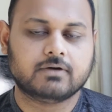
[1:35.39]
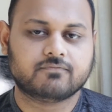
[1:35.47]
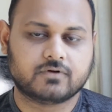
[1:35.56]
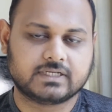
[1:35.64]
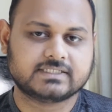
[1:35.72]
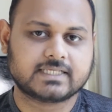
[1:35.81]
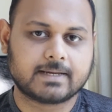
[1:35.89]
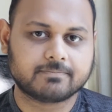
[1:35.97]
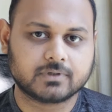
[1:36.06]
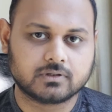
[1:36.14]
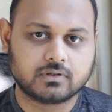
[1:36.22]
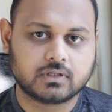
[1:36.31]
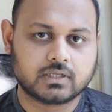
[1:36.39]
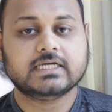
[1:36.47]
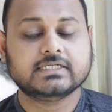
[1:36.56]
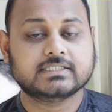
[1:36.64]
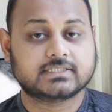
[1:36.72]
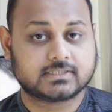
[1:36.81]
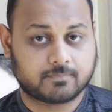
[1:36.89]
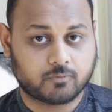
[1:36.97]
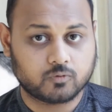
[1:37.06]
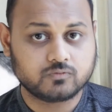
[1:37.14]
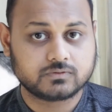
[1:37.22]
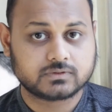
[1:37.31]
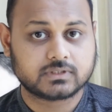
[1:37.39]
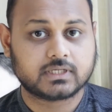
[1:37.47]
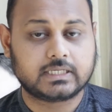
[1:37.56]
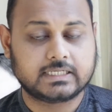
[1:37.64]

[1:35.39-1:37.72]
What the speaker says: For example, suppose